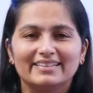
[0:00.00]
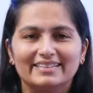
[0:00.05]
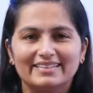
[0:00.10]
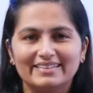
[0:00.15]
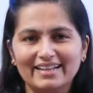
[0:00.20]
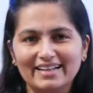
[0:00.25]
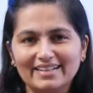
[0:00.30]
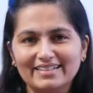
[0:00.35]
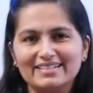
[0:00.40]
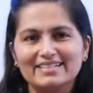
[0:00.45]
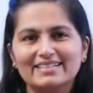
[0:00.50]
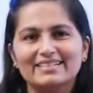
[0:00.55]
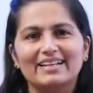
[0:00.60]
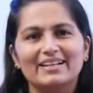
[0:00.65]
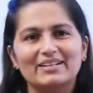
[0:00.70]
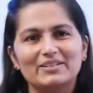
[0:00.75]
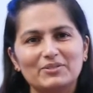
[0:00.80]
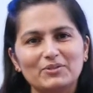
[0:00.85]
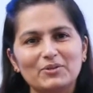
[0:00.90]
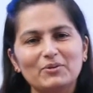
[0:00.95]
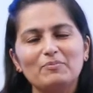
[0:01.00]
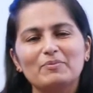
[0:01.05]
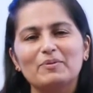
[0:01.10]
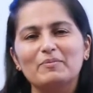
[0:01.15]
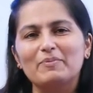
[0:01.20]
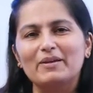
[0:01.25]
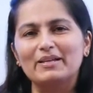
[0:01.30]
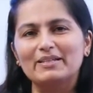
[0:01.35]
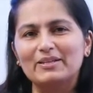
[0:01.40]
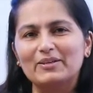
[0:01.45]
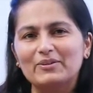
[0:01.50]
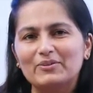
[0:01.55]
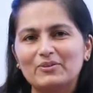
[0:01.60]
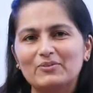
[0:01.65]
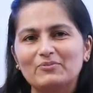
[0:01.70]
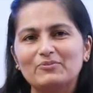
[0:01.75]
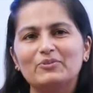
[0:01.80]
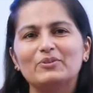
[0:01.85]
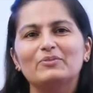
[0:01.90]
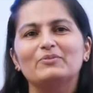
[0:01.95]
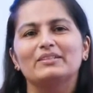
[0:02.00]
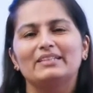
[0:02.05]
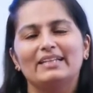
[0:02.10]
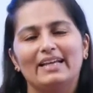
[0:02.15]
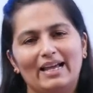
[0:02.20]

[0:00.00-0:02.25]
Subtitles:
Yes, they do prepare their own food with